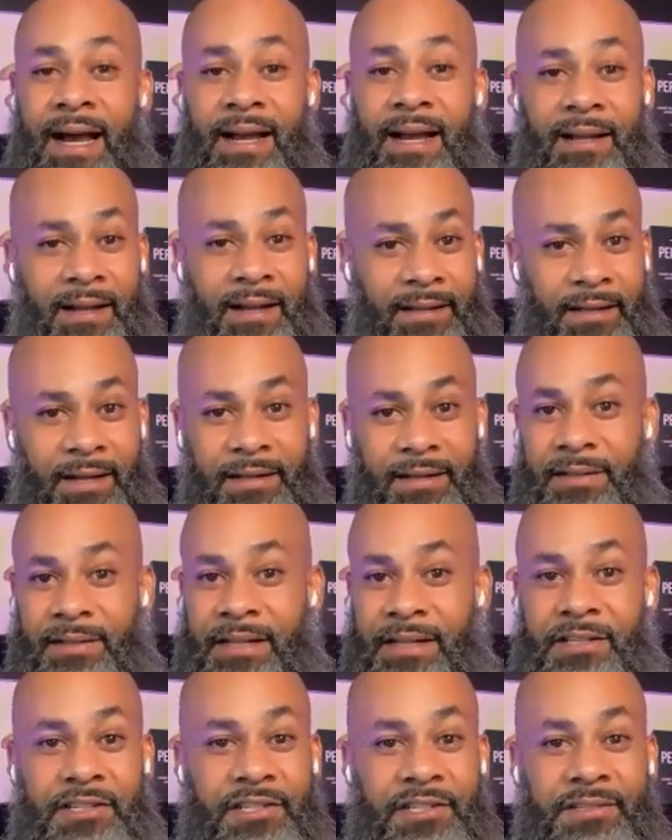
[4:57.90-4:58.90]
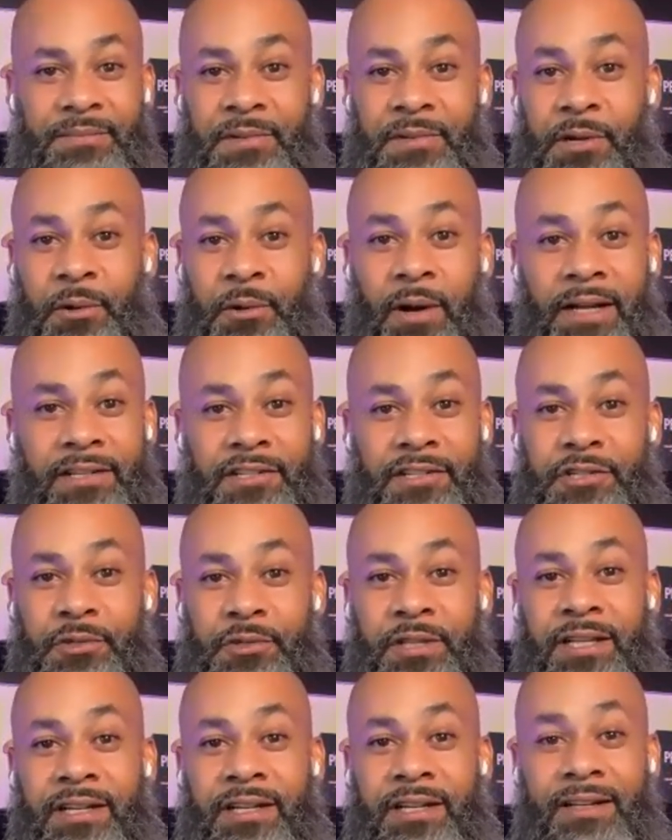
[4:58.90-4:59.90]
I just knew
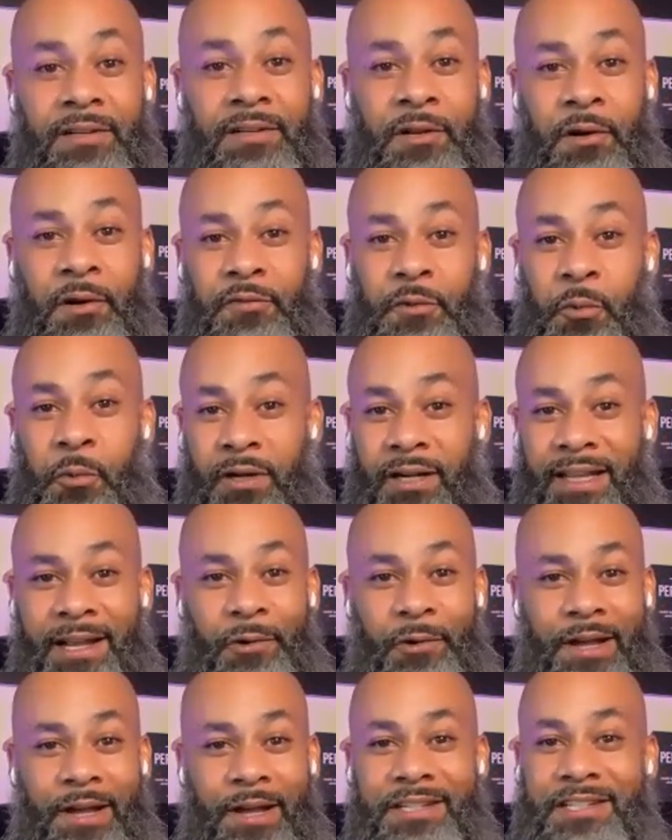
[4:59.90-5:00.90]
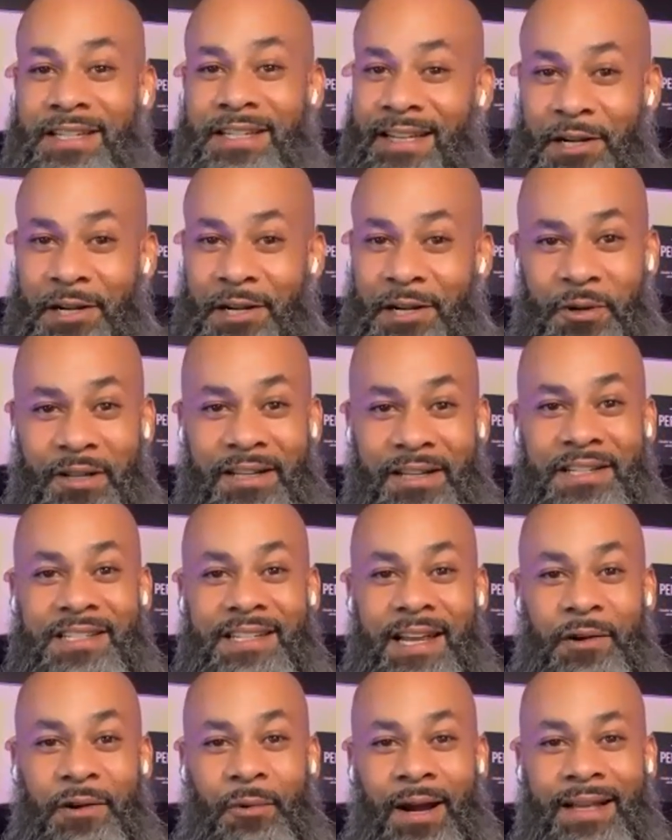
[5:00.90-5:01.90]
that, if you want to get rich, get into real
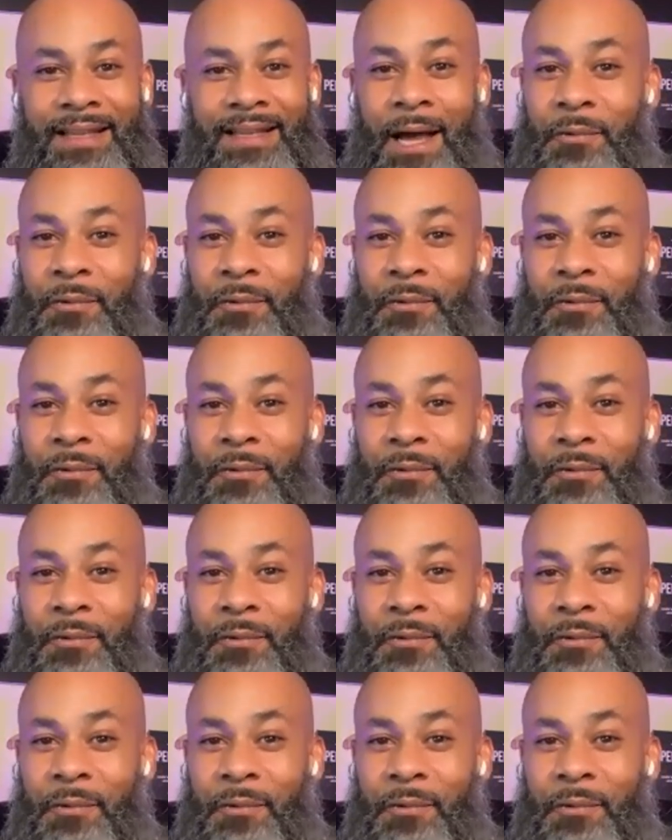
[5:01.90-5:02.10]
estate, right?